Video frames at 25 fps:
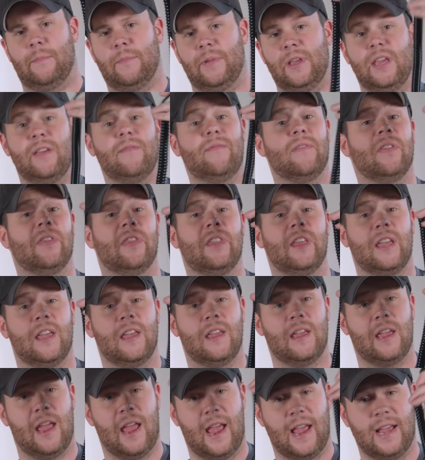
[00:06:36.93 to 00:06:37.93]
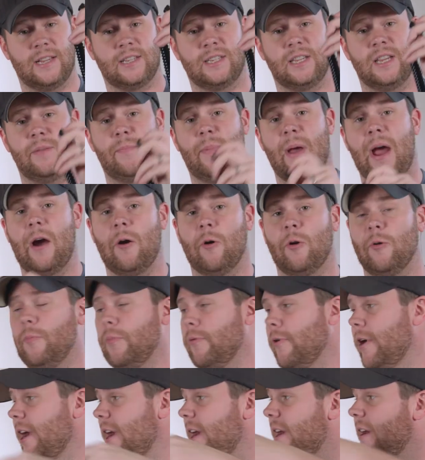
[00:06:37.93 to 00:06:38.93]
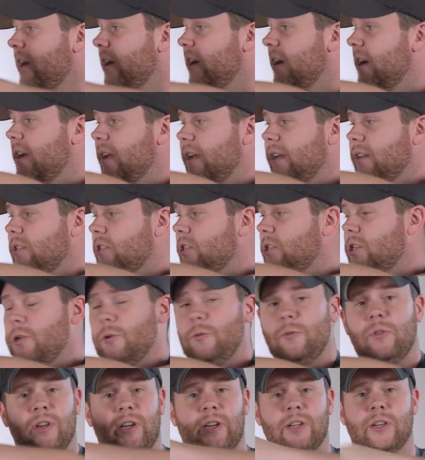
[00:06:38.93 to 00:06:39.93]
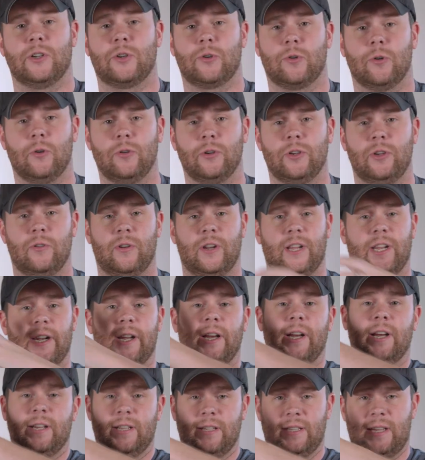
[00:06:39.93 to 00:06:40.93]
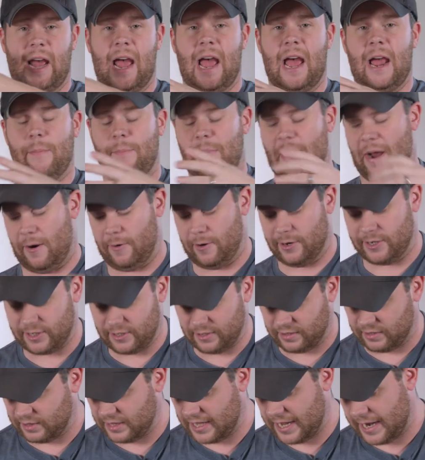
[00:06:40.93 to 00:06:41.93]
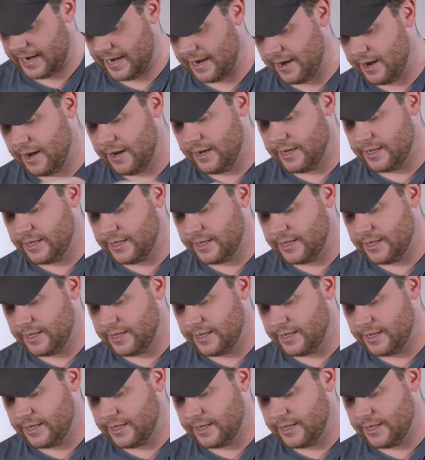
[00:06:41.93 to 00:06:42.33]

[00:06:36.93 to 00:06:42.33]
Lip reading: even the AC power brick to the control unit to add power to the light.